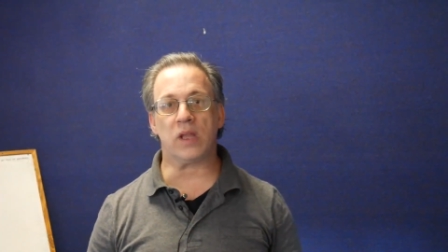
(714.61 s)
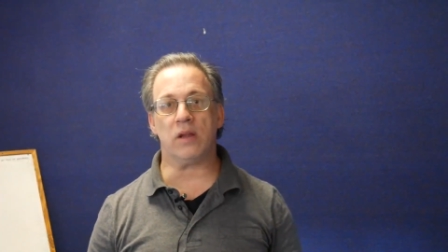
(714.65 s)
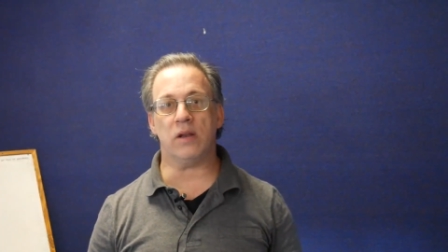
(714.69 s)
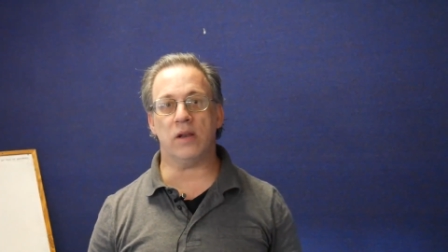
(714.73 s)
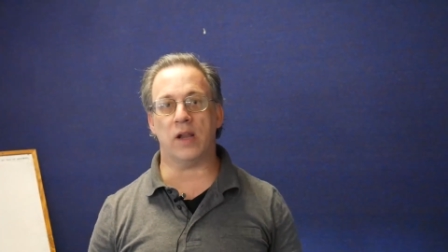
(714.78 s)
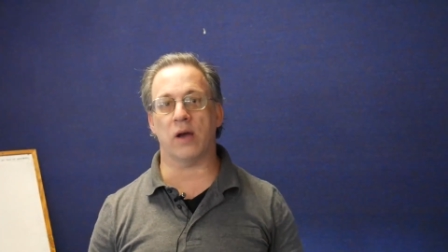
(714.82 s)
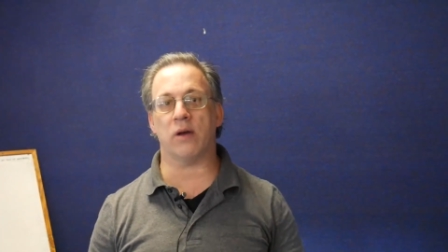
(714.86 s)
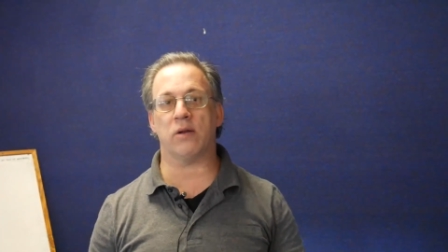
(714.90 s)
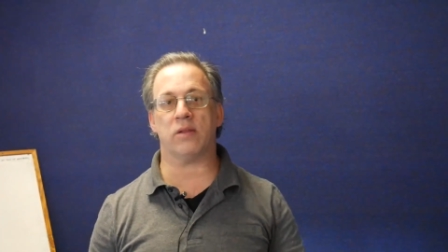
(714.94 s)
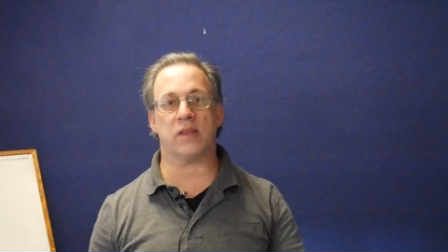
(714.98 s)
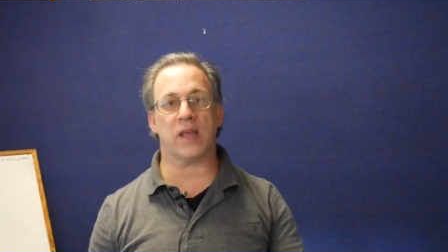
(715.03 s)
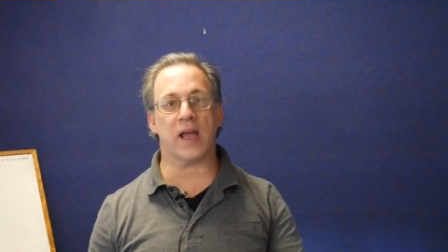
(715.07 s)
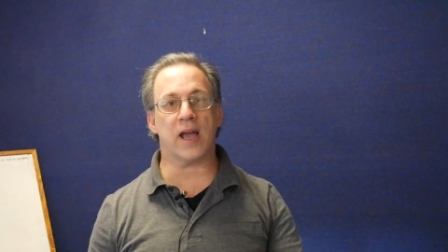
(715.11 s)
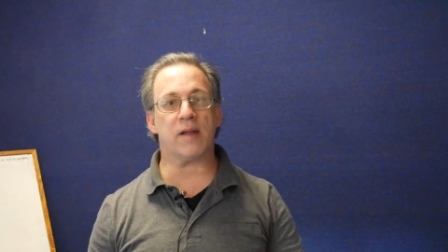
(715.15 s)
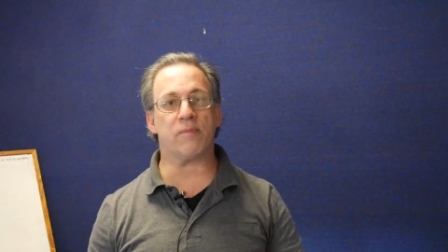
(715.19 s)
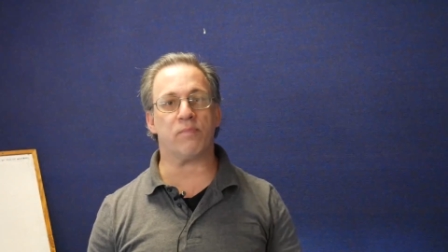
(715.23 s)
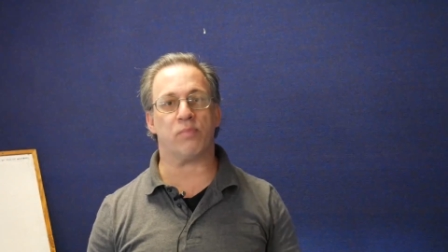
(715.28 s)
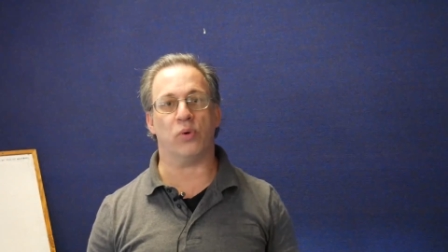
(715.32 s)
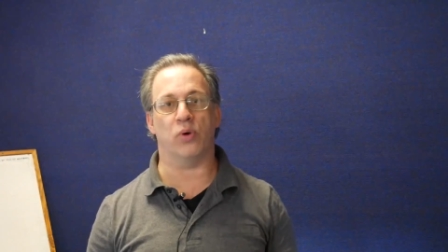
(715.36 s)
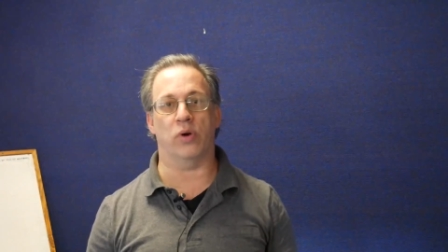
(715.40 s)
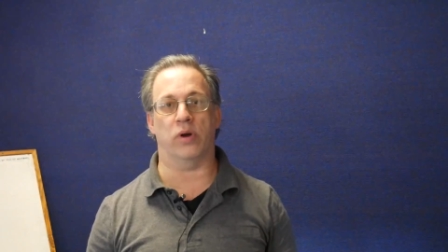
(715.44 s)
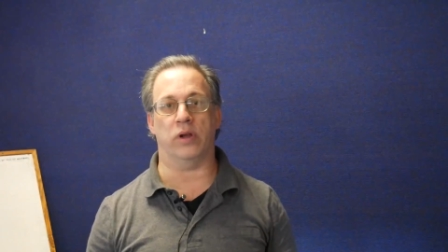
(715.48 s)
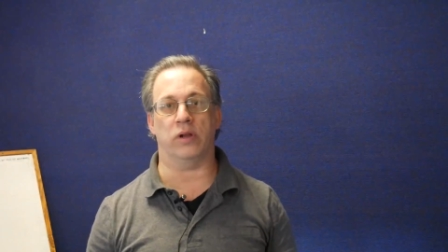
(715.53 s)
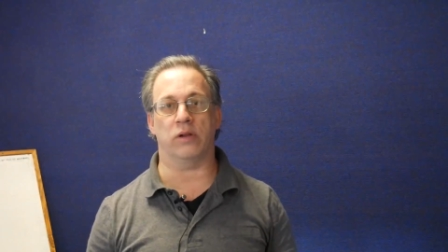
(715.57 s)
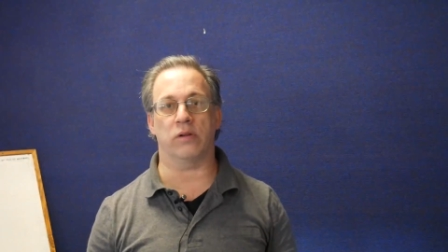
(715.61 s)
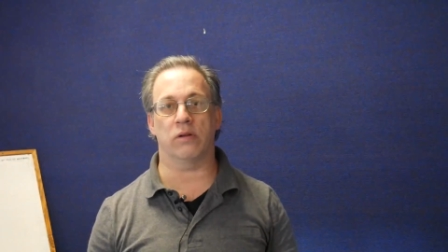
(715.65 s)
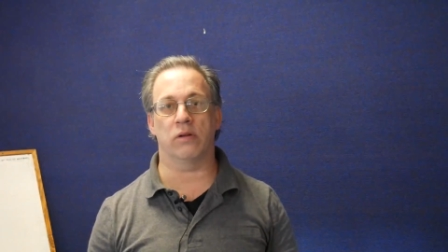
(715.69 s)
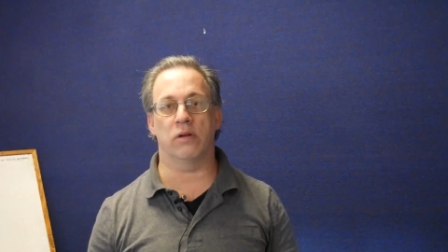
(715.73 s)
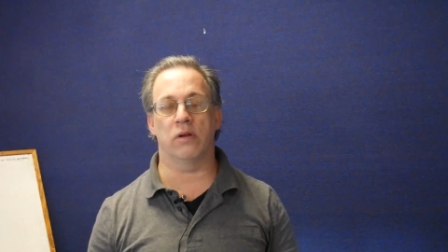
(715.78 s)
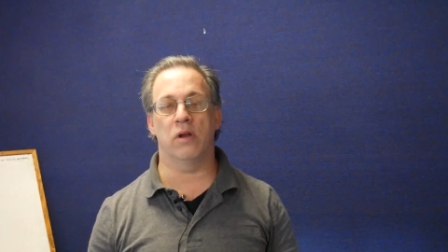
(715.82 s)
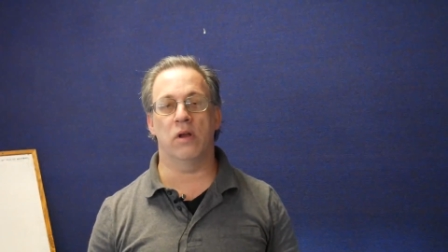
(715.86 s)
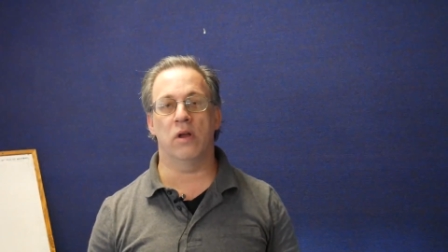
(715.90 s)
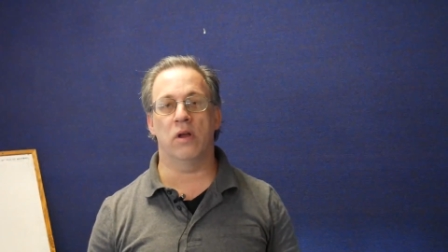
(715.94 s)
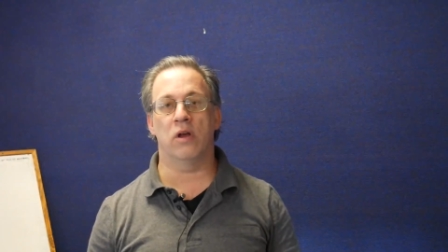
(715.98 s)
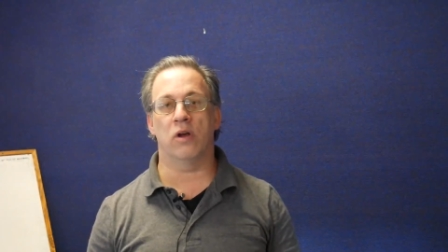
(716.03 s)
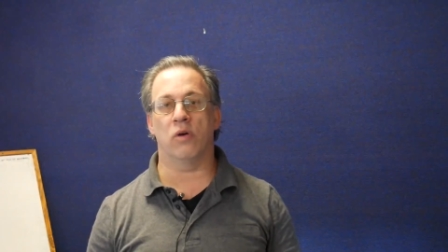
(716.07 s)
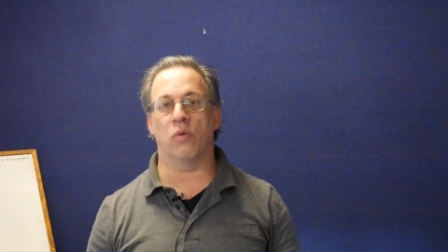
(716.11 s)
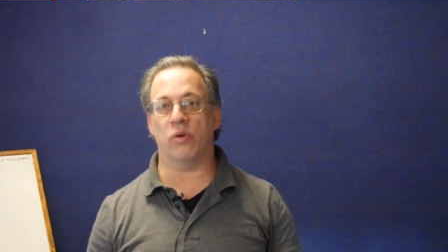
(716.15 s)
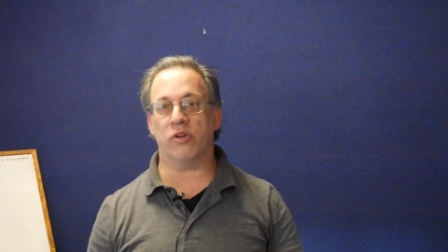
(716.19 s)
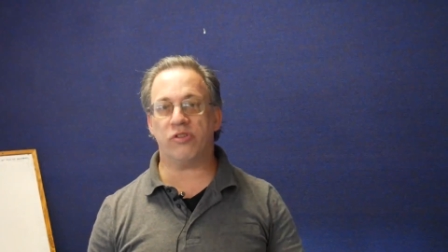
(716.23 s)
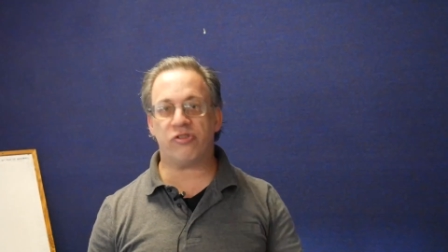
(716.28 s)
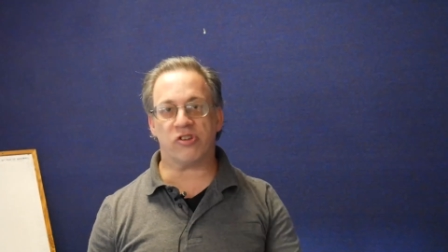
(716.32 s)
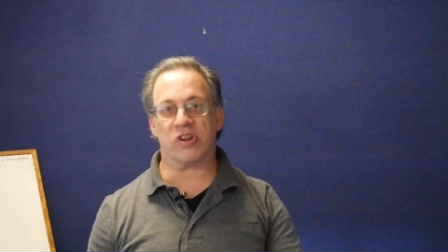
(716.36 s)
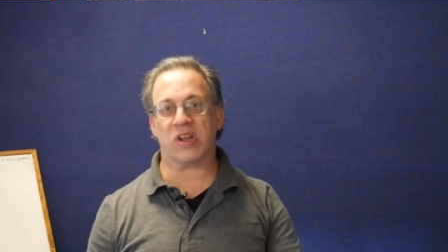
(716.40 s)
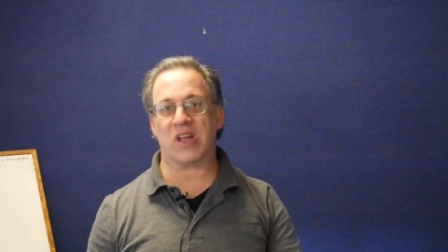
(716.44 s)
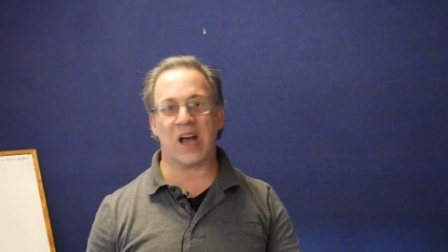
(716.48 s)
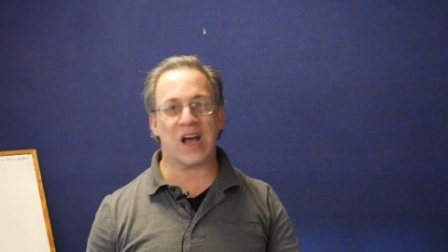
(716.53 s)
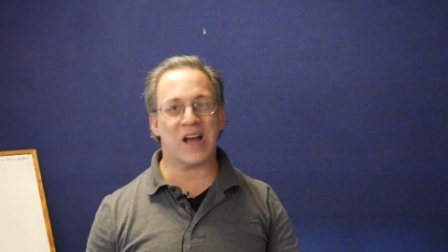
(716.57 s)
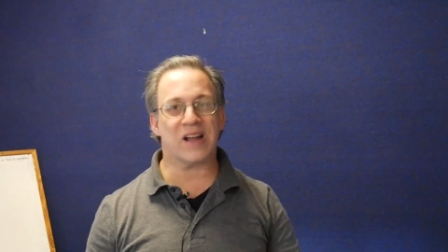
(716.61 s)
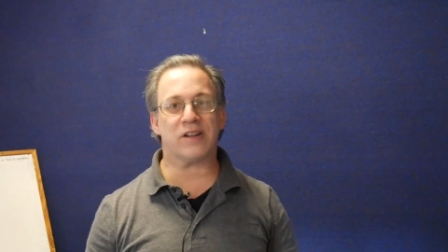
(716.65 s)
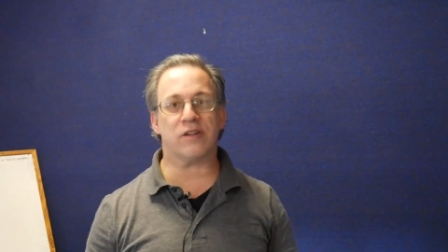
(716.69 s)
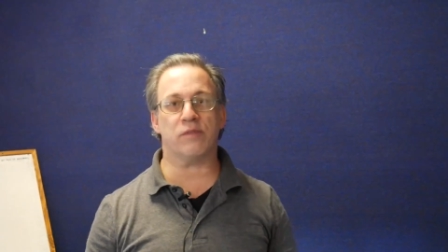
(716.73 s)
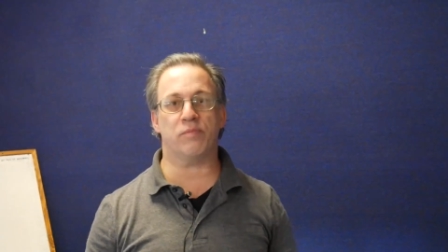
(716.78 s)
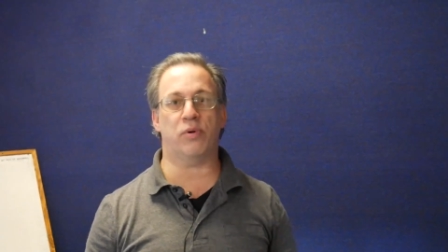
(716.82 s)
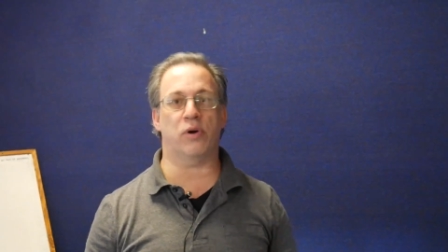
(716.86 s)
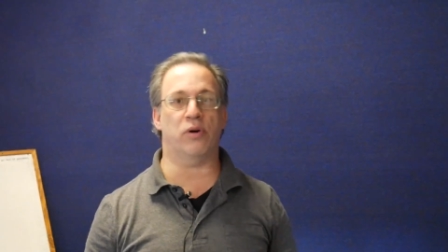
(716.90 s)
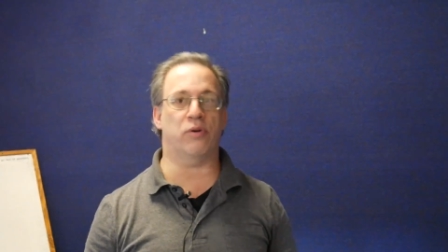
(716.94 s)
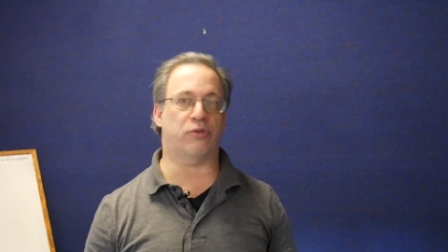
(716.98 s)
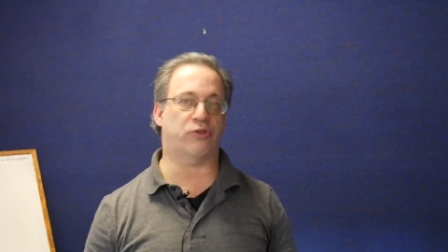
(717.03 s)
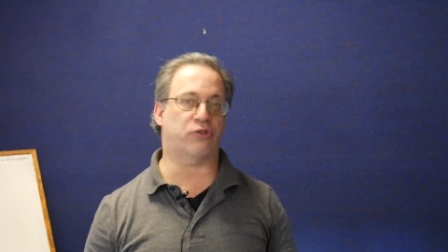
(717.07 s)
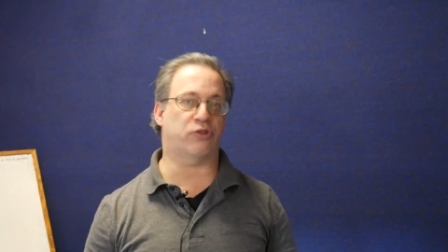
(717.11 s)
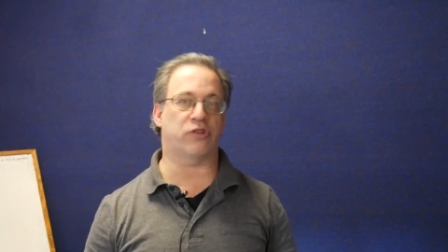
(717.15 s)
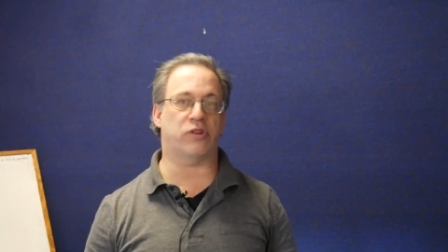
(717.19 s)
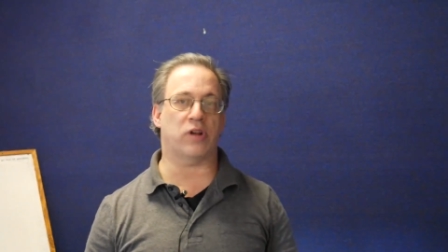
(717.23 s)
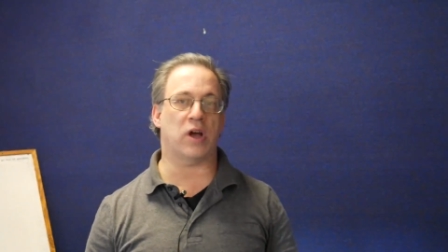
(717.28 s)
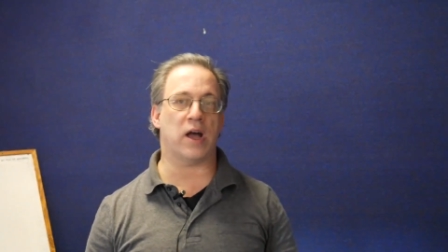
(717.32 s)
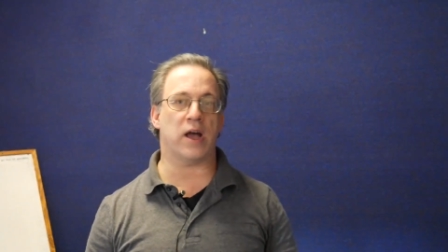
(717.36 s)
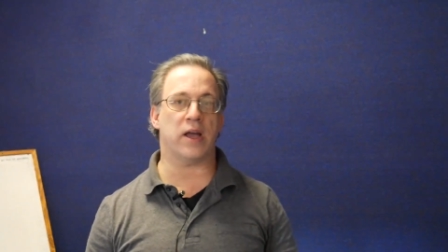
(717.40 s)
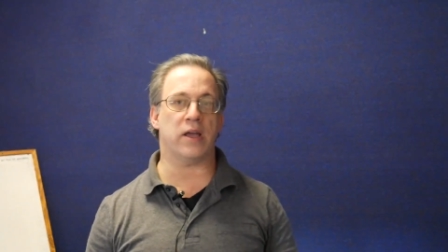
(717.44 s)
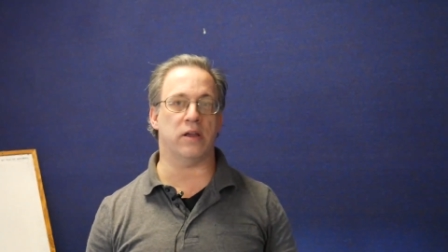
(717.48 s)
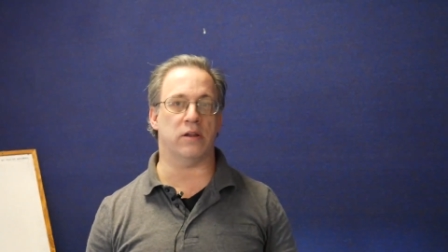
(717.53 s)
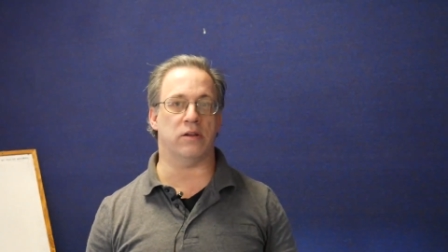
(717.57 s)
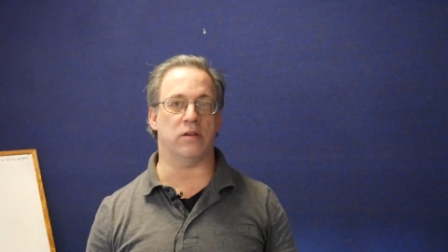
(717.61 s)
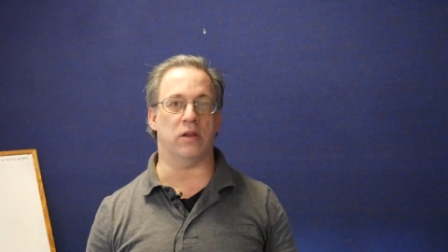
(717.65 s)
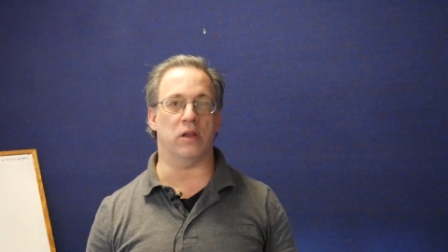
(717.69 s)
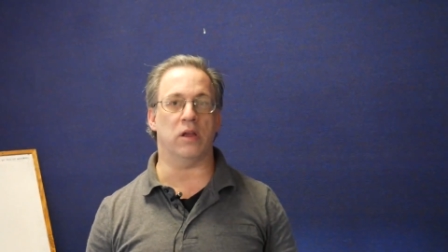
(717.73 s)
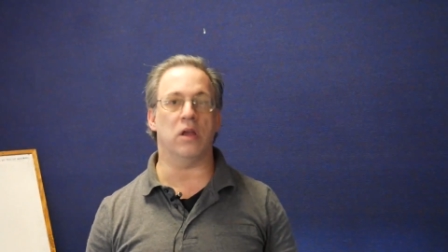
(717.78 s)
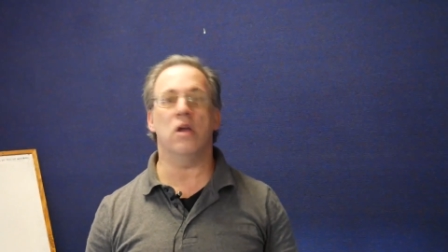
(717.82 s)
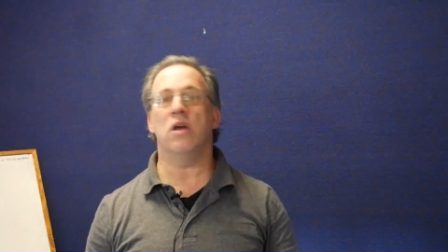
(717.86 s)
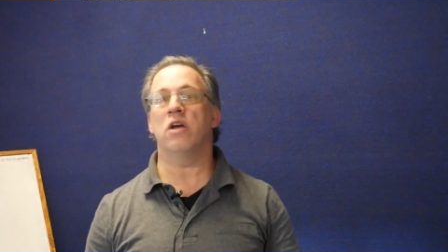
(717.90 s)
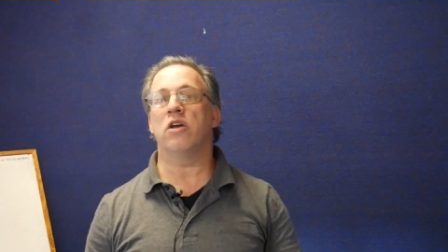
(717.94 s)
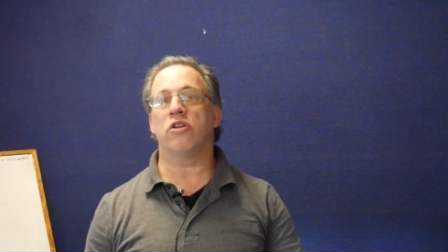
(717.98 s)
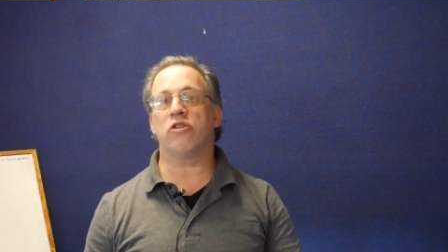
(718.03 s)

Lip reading: Now, at that point, once you got to post-satiety,